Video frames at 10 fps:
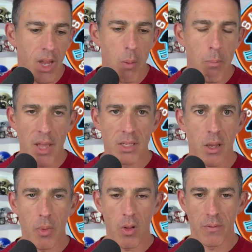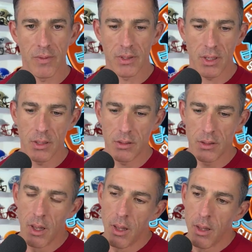messed up all of this is.
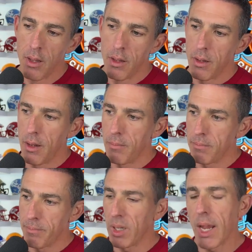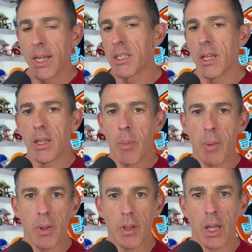But like I said, they
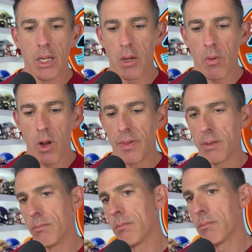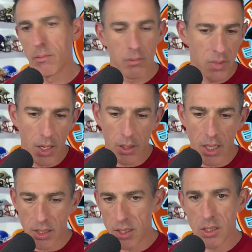might be the lightning rod that
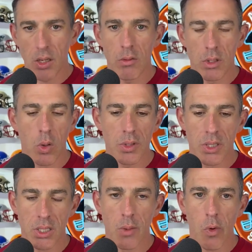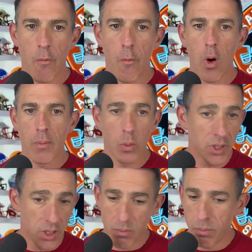gets this whole system reformed, which
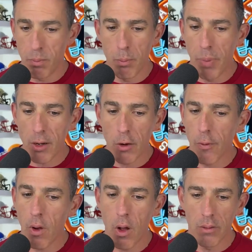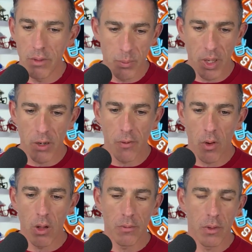is better for all of us, better for
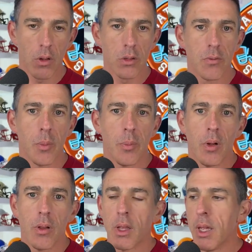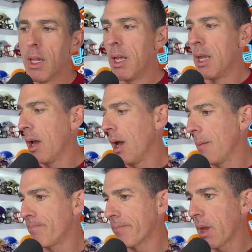all of college football.
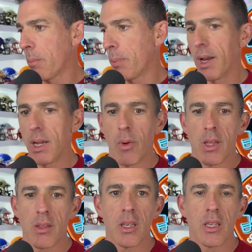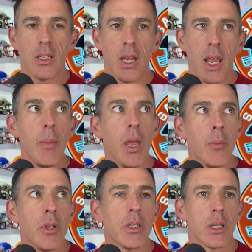But anyways, this name,
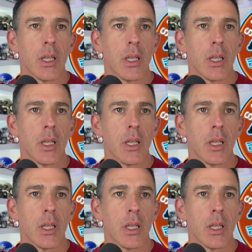image, and